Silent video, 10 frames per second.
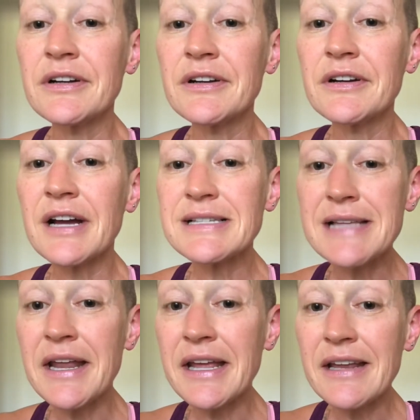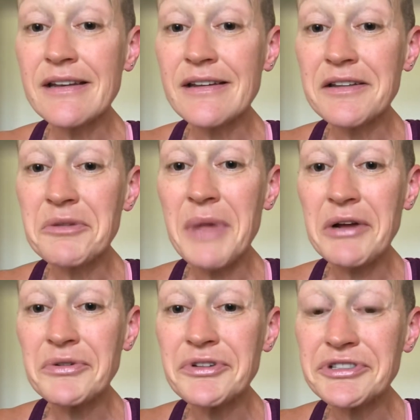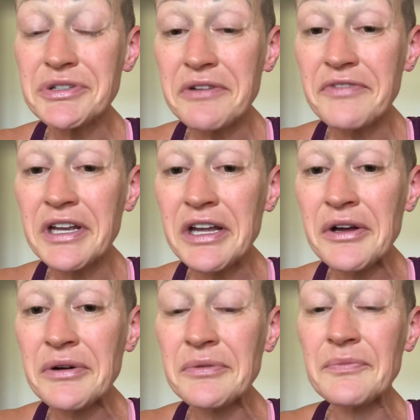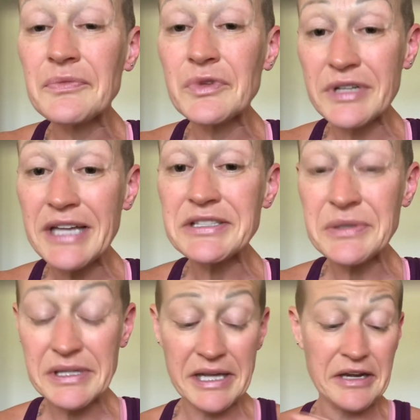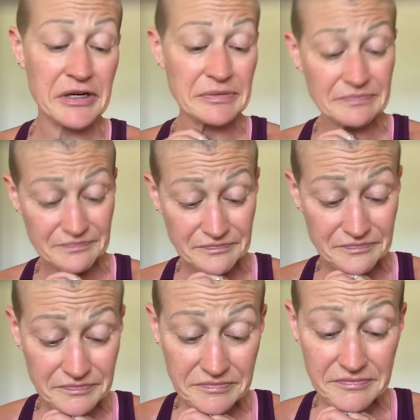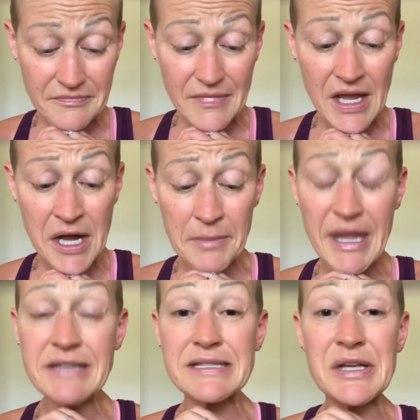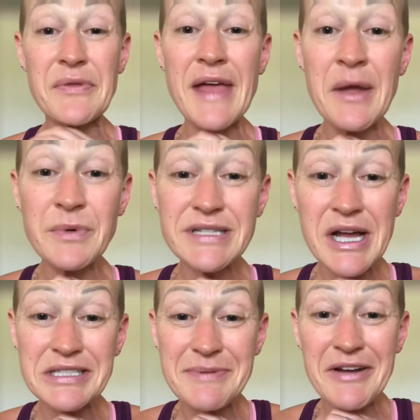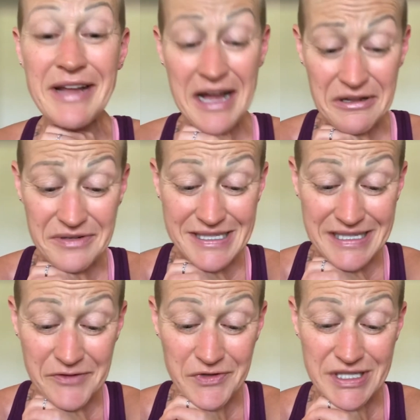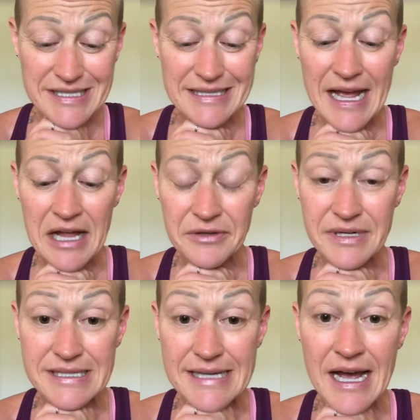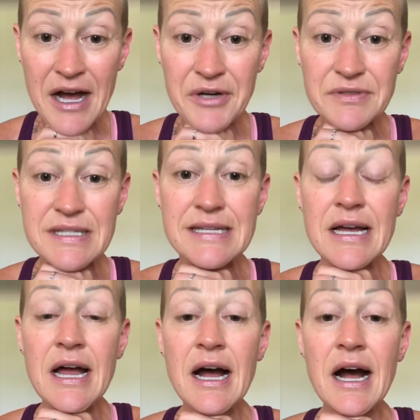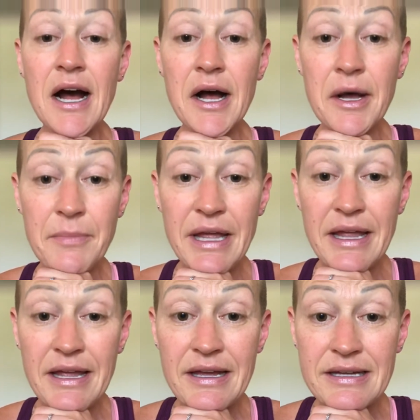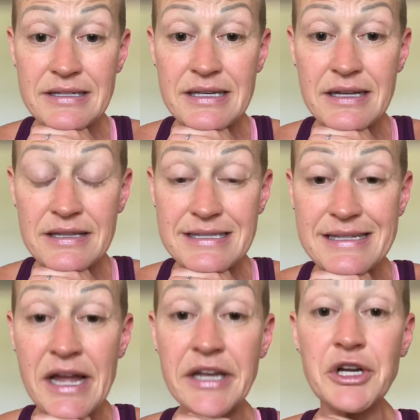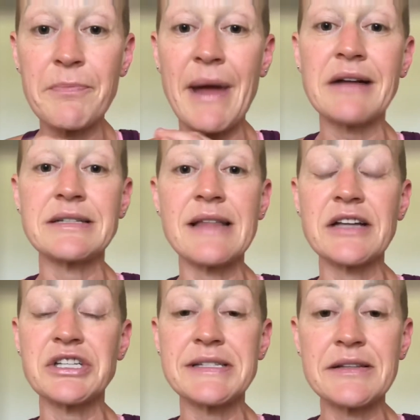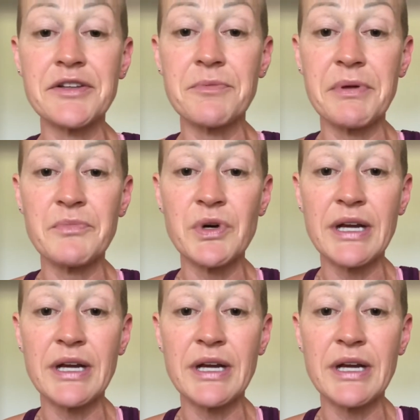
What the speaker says: I said it in the macronutrient video. We'll get to it later. And so then we talked about calories in versus calories out. And let's kind of go back to that just a little bit more.